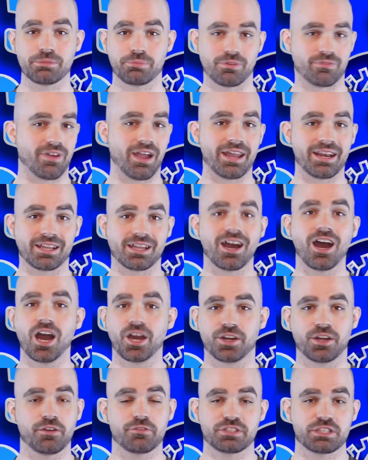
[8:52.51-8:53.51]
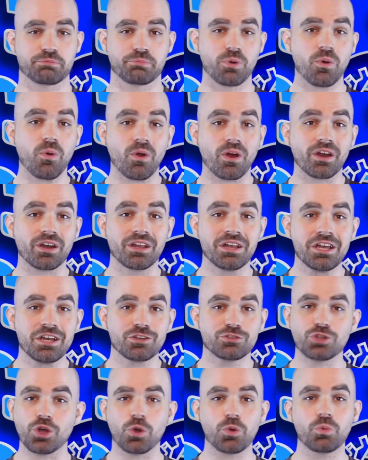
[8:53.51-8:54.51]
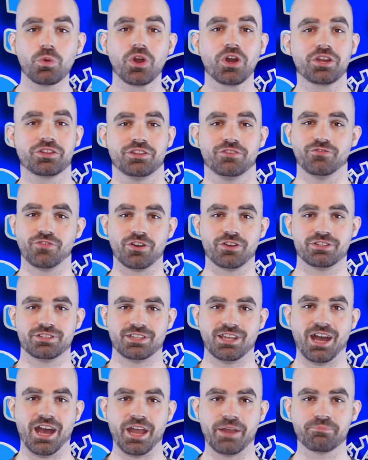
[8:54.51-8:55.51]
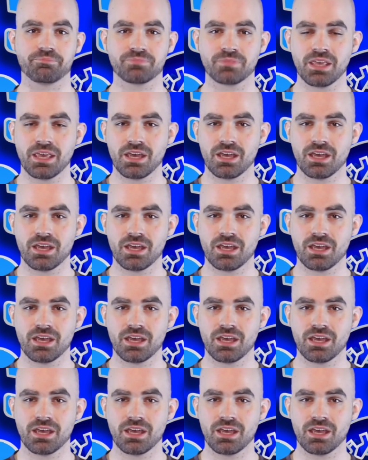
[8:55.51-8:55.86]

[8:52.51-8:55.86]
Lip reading: to provide a cognitive support don't work the first time.